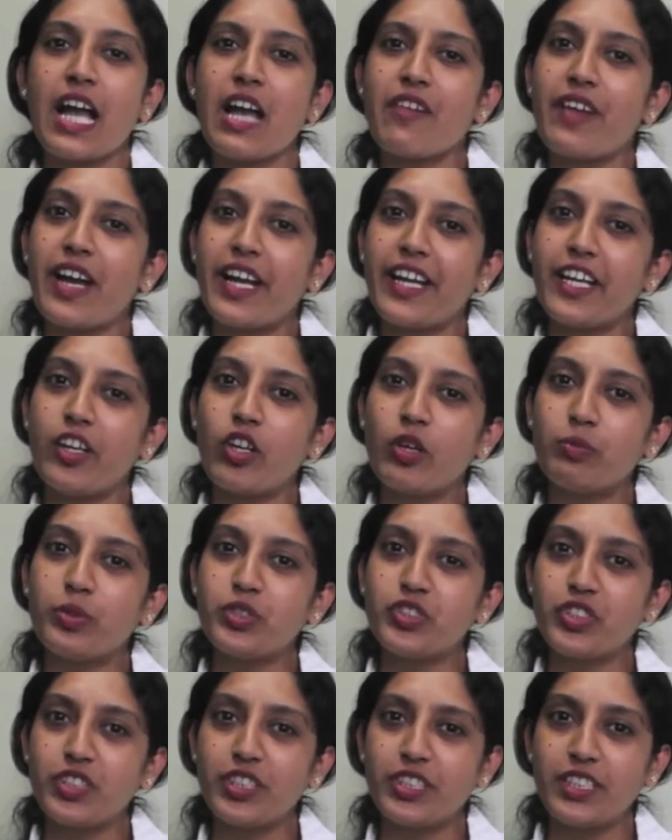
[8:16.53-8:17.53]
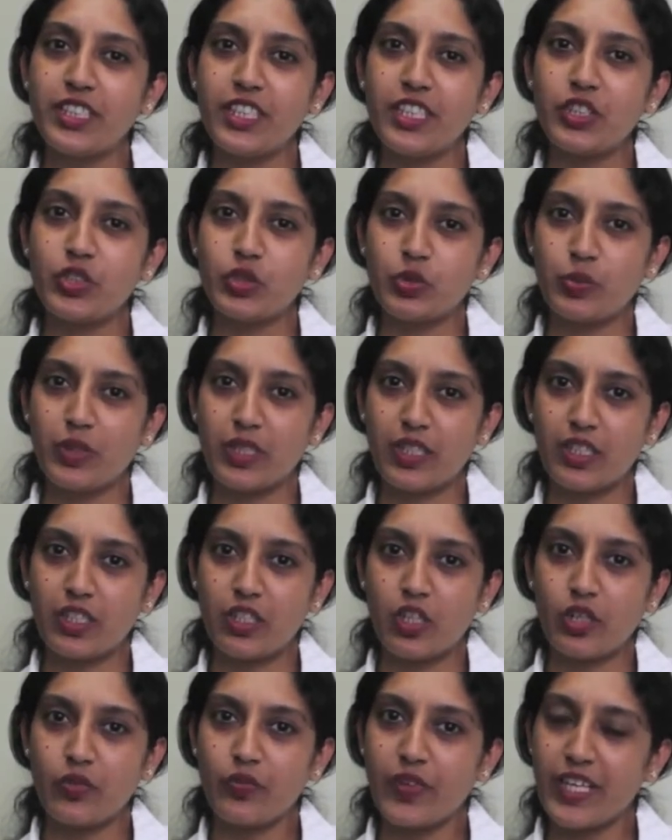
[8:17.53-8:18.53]
I've had an opportunity to
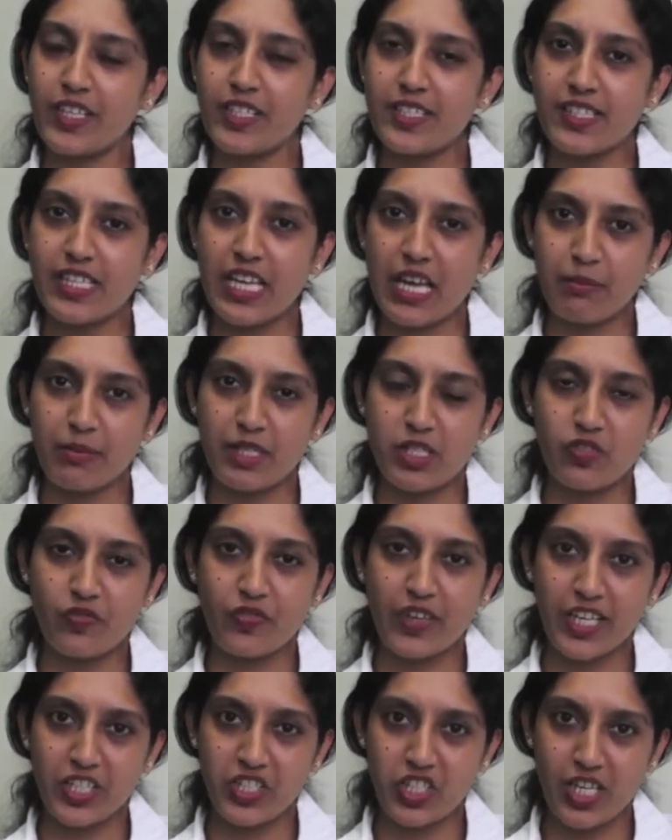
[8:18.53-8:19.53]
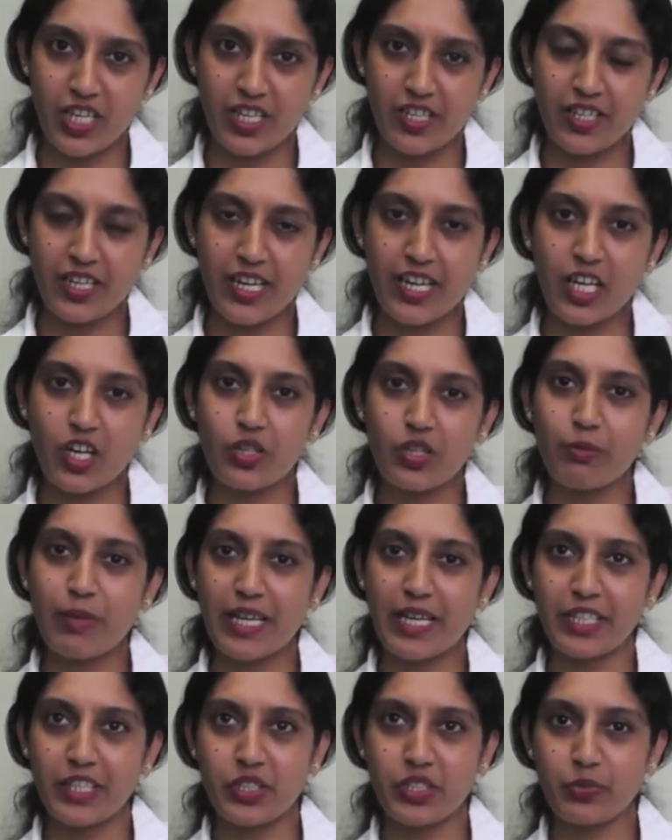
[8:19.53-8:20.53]
work on various gamuts of HR, account
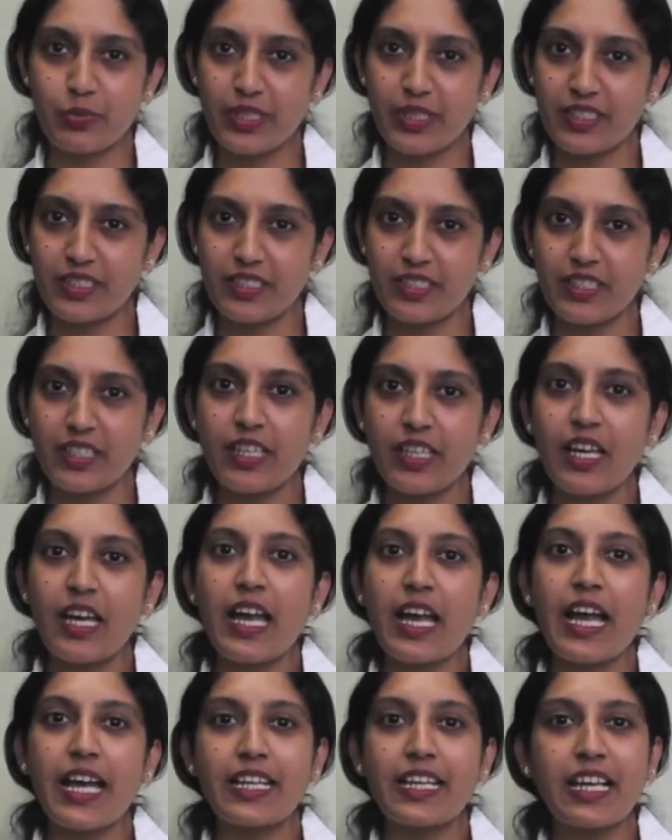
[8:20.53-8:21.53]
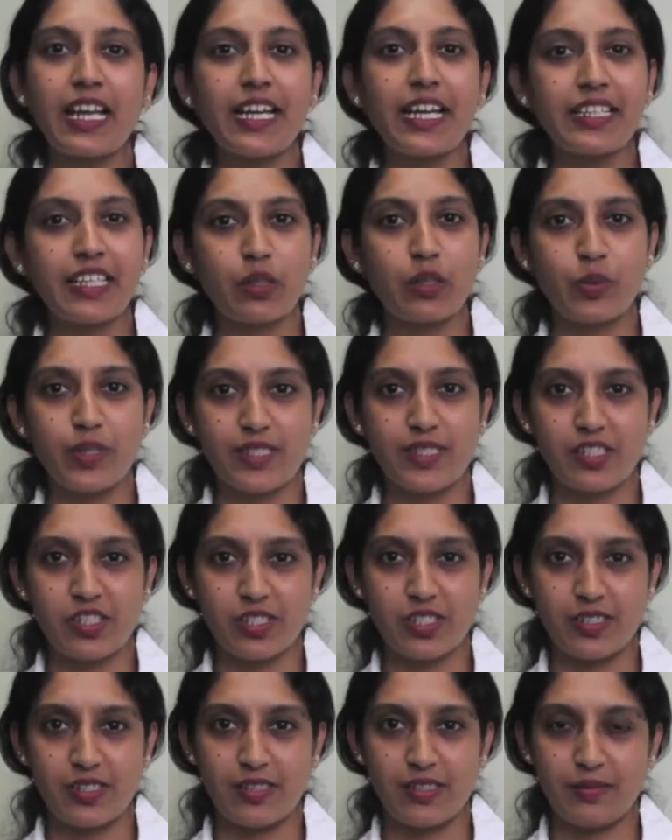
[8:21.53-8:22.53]
management, and client
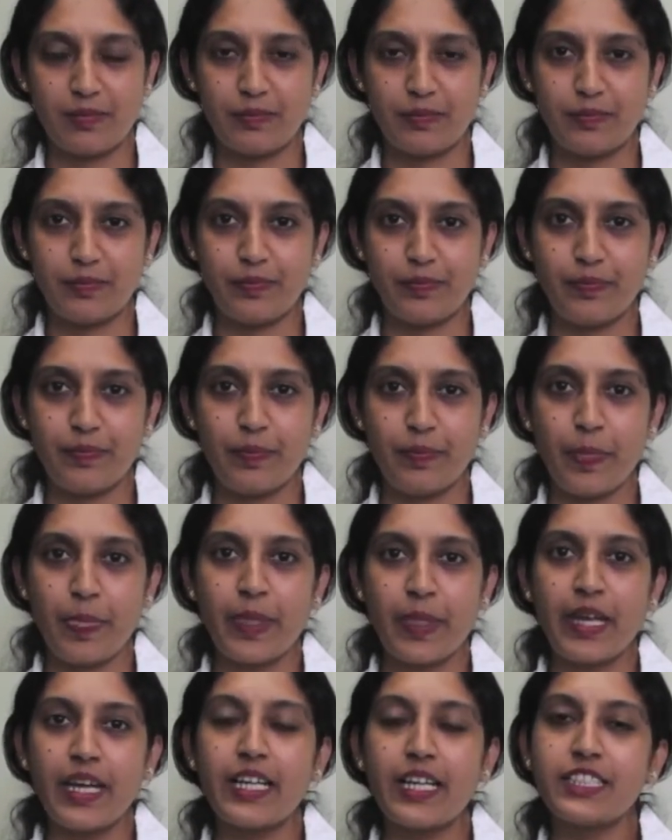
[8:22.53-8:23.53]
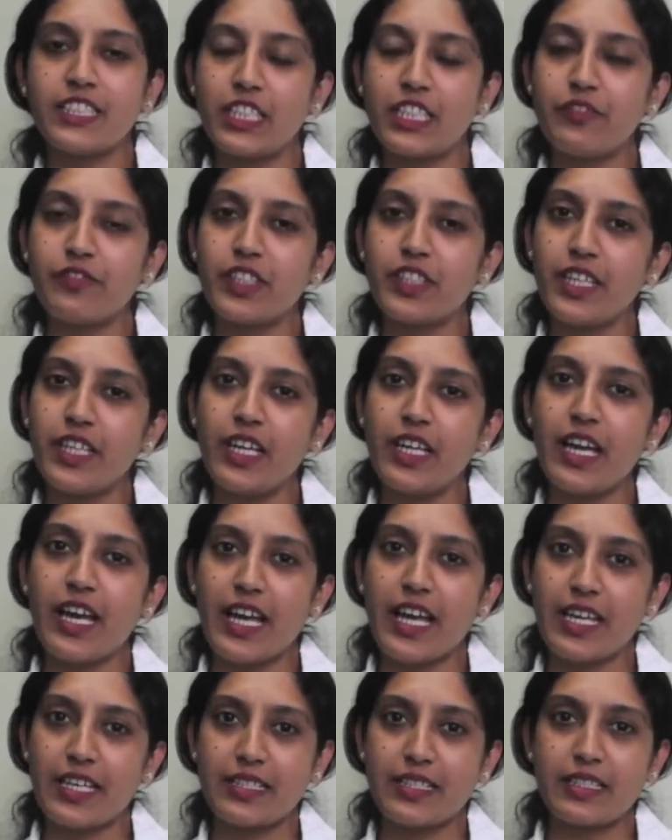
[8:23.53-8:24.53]
acquisition. Delivery
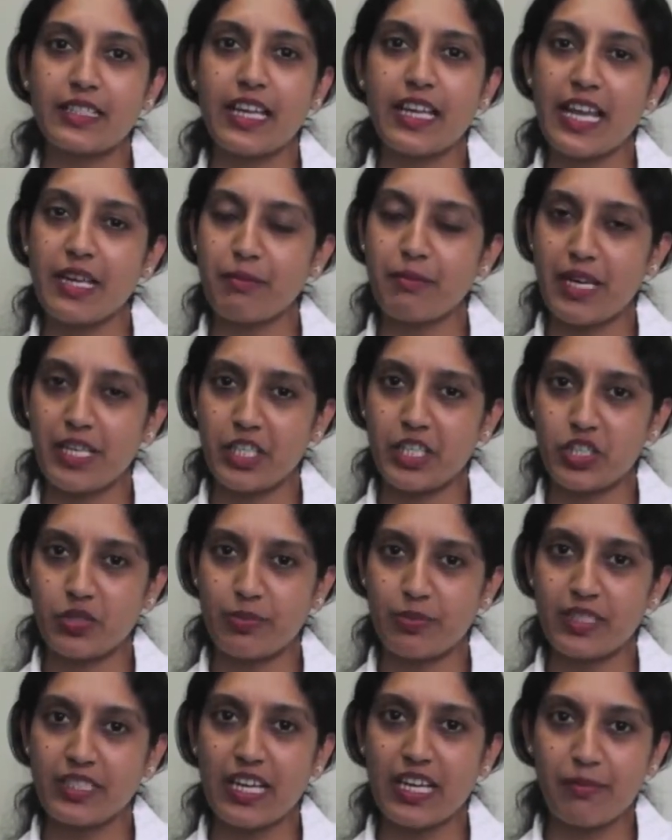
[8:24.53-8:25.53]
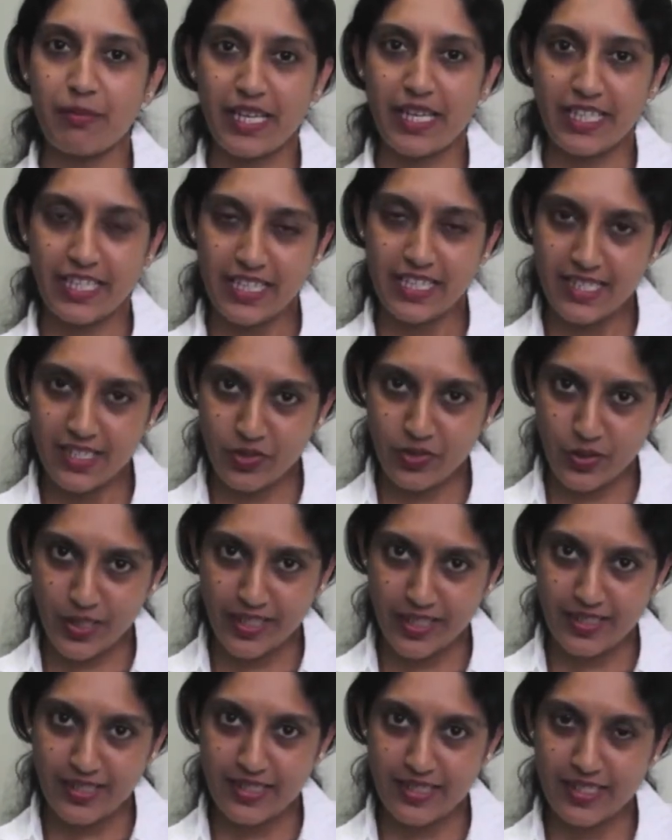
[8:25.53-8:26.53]
and client management are my key
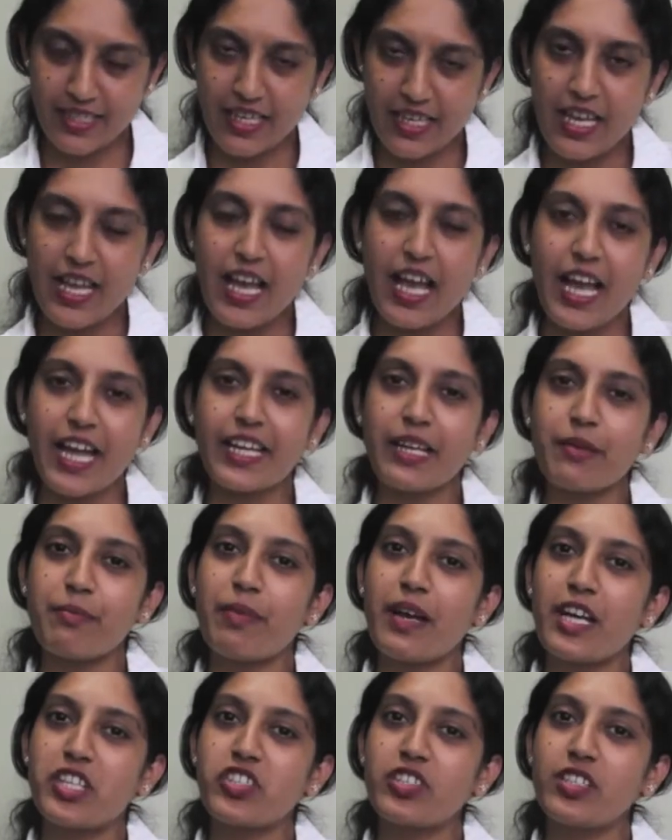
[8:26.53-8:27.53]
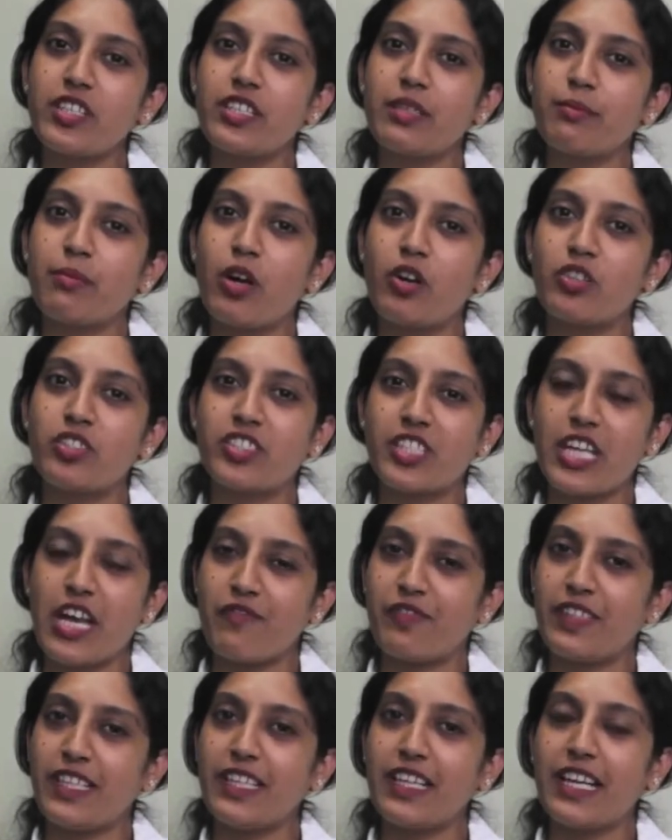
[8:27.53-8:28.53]
strengths, and I'm passionate about
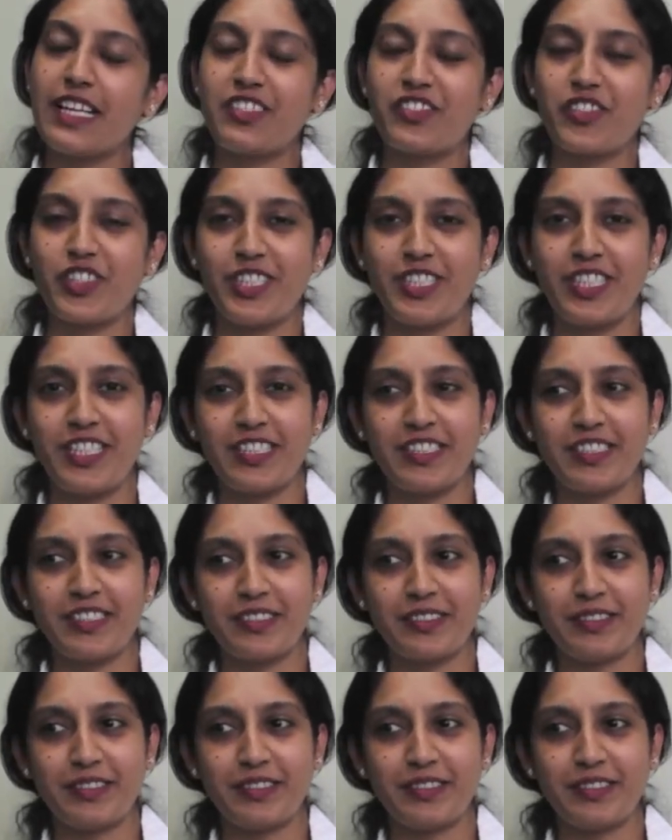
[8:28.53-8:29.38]
traveling and reading.